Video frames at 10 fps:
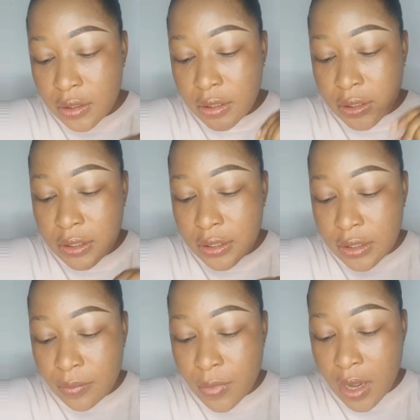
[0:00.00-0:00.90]
clean
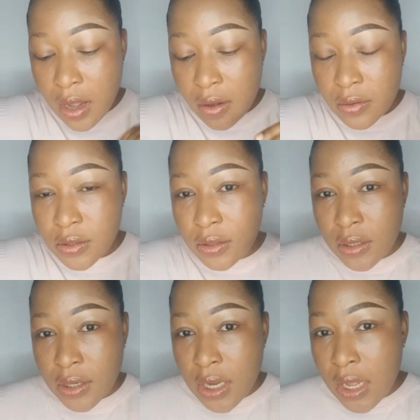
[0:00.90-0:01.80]
them out
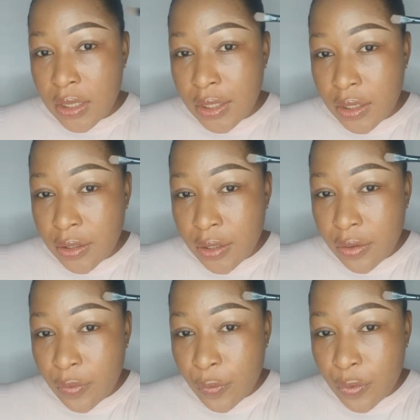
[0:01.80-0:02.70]
and then
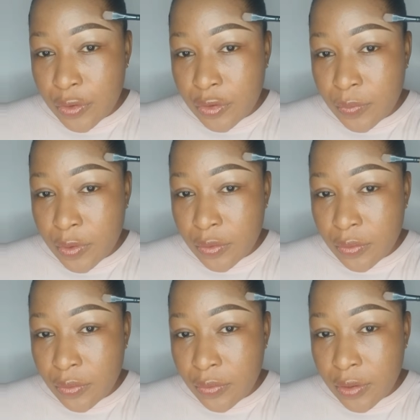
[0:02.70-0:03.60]
watch me
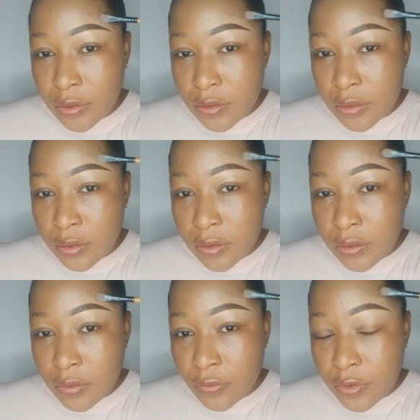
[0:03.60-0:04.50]
do it.
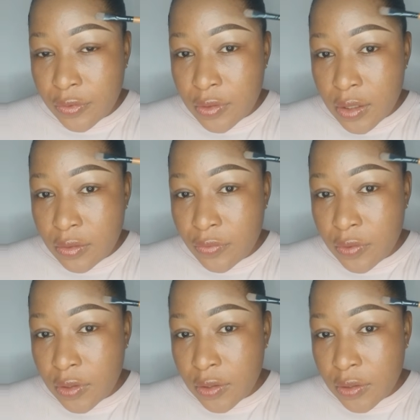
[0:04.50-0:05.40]
When you start
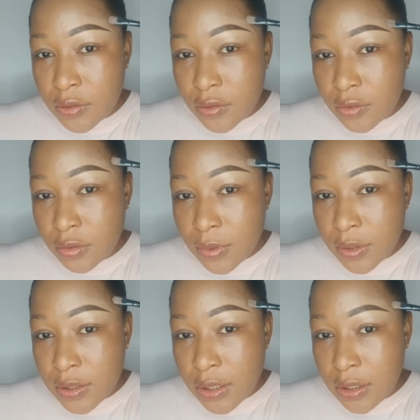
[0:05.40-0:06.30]
doing it,
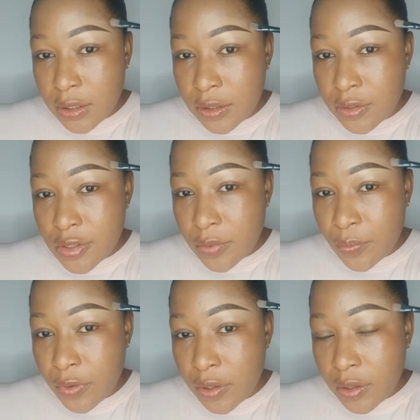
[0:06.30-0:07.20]
automatically it
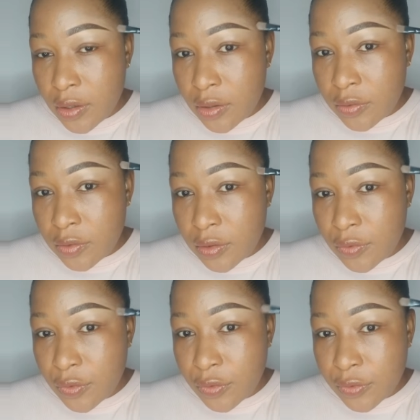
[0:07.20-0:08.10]
disappears
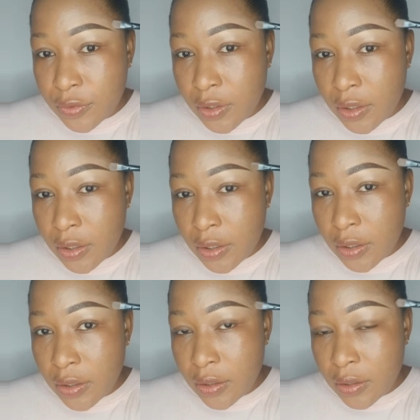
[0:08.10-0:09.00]
into your
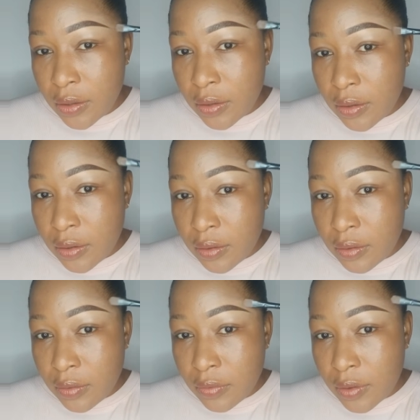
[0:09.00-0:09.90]
skin.
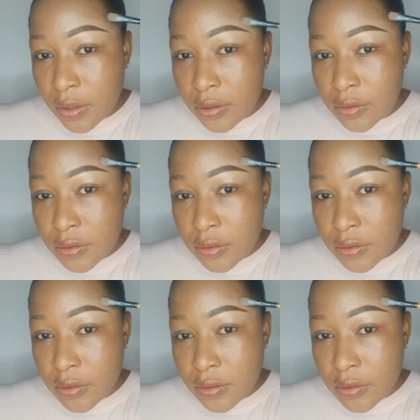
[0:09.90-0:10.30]
All right.